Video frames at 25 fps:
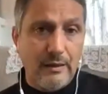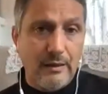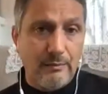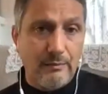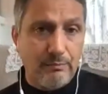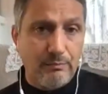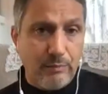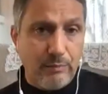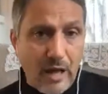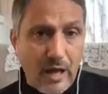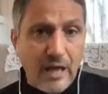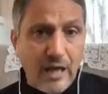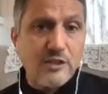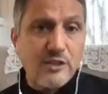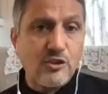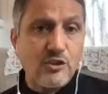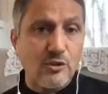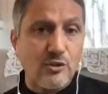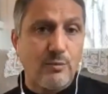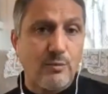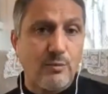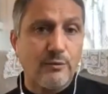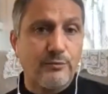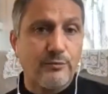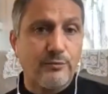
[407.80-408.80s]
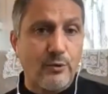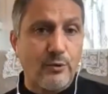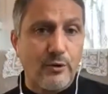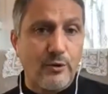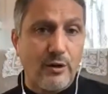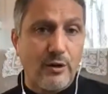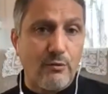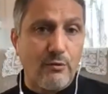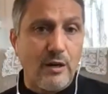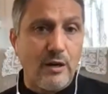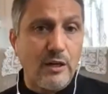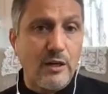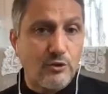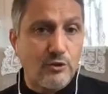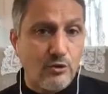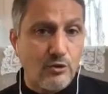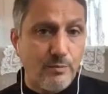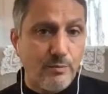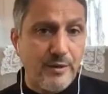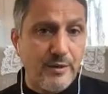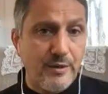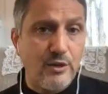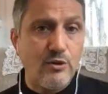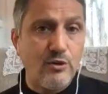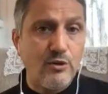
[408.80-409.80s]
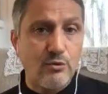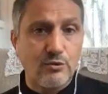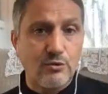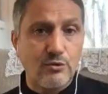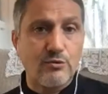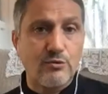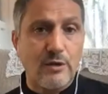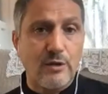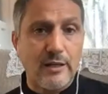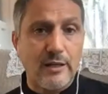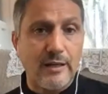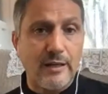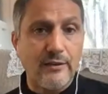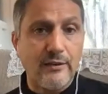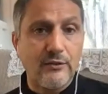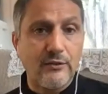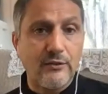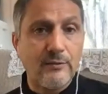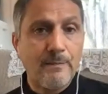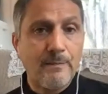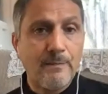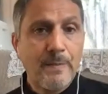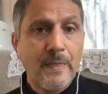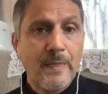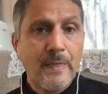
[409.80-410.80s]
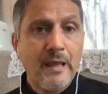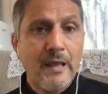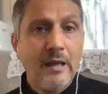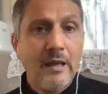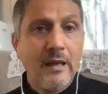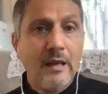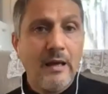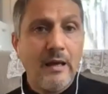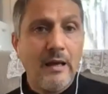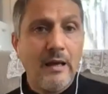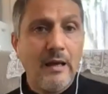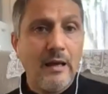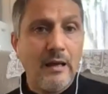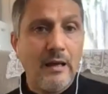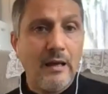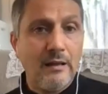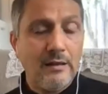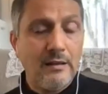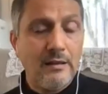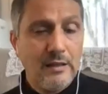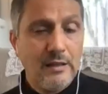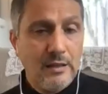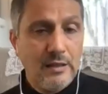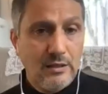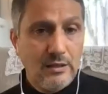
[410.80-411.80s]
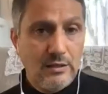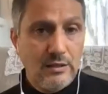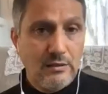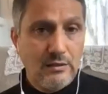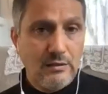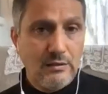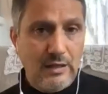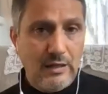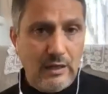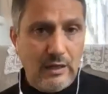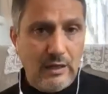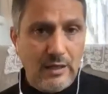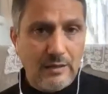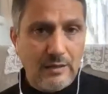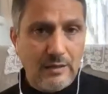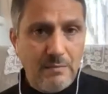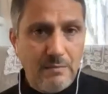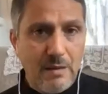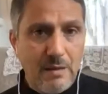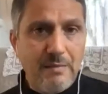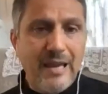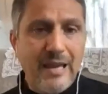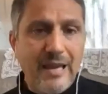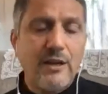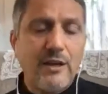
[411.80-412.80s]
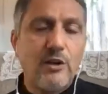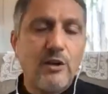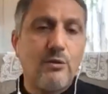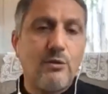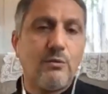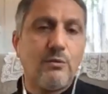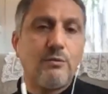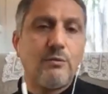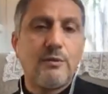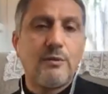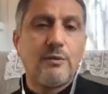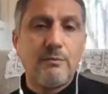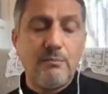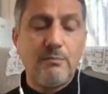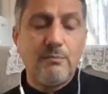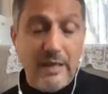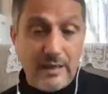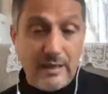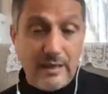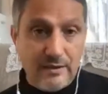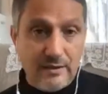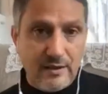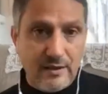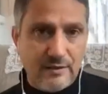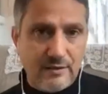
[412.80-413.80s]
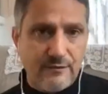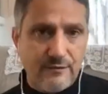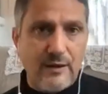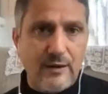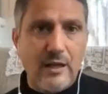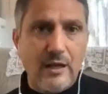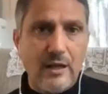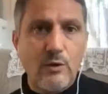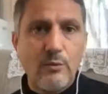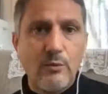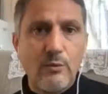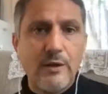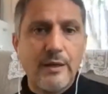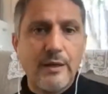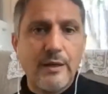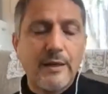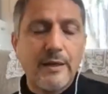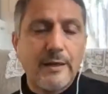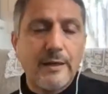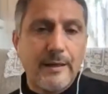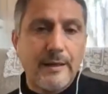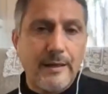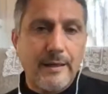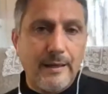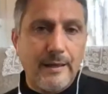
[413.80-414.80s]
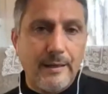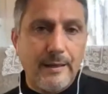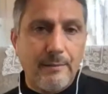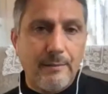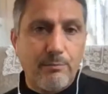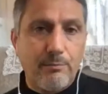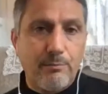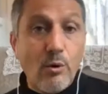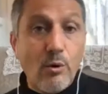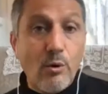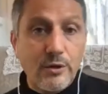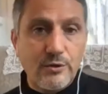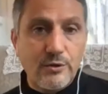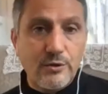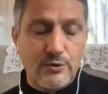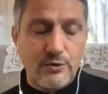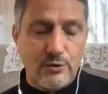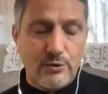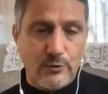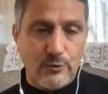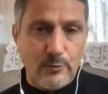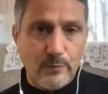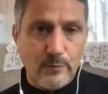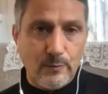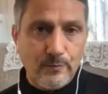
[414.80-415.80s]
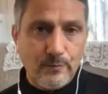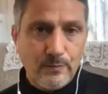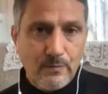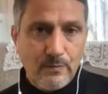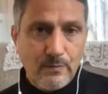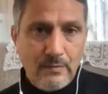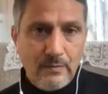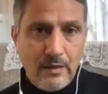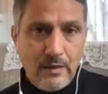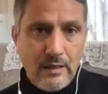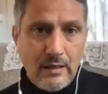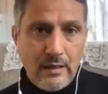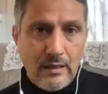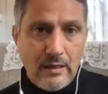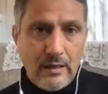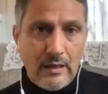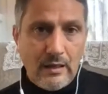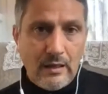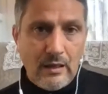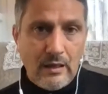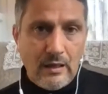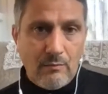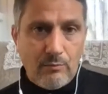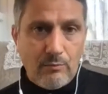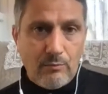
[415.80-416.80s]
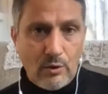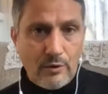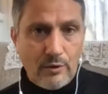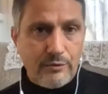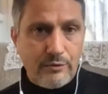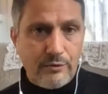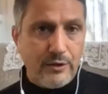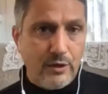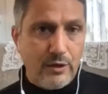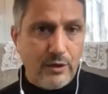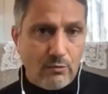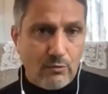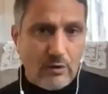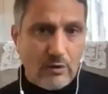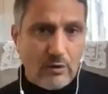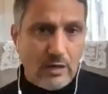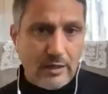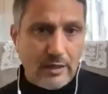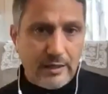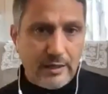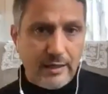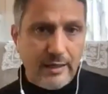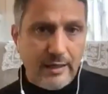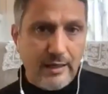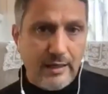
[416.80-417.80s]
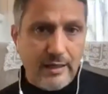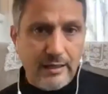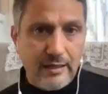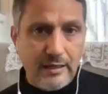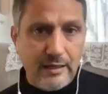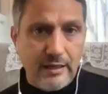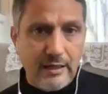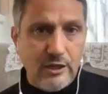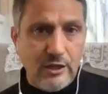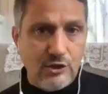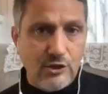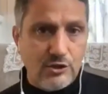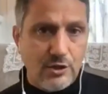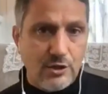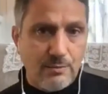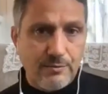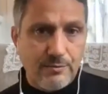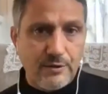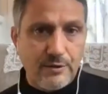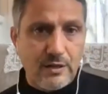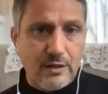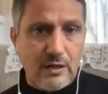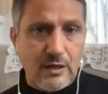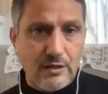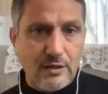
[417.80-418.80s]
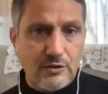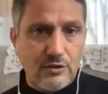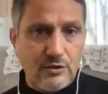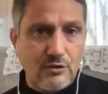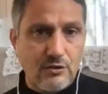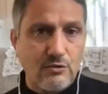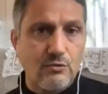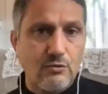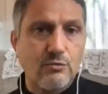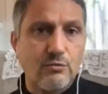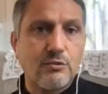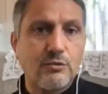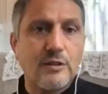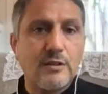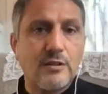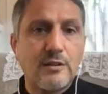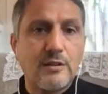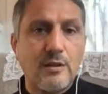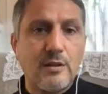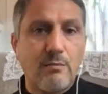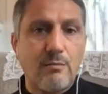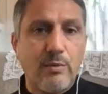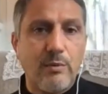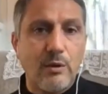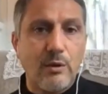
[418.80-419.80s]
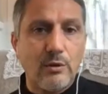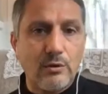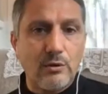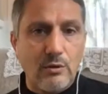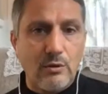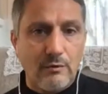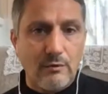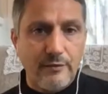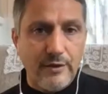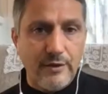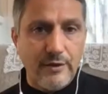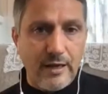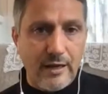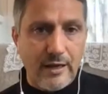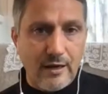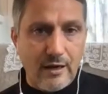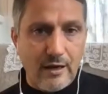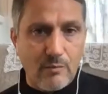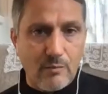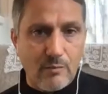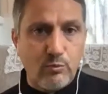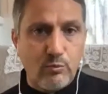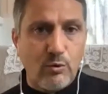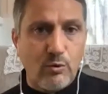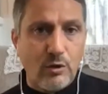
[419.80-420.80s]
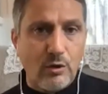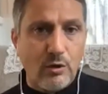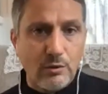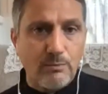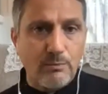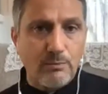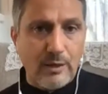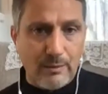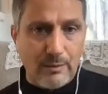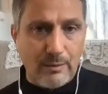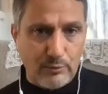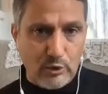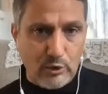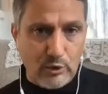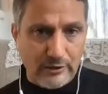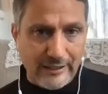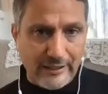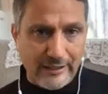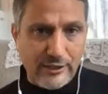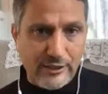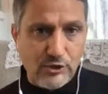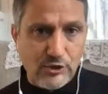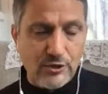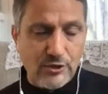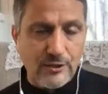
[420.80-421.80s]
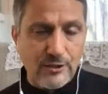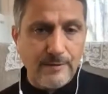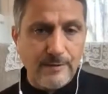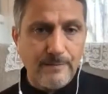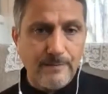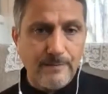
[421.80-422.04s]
possible for Iraq to be neutralized. Now let me make this following point to you. Both Iraq and Egypt constituted the bulk of the Arab world population.